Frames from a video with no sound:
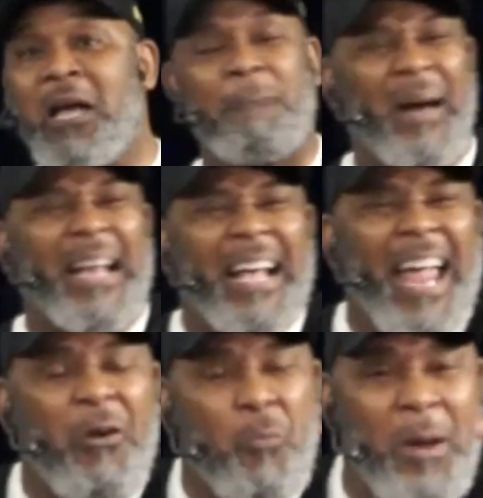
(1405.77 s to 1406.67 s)
But
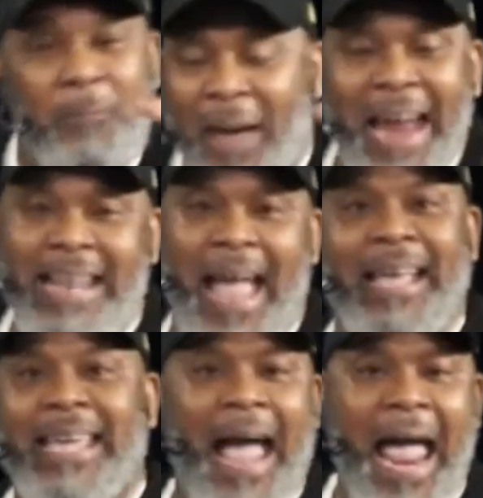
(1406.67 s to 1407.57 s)
when payday
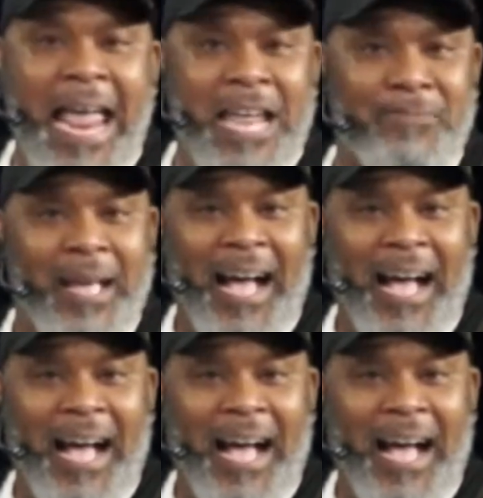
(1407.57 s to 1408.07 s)
came,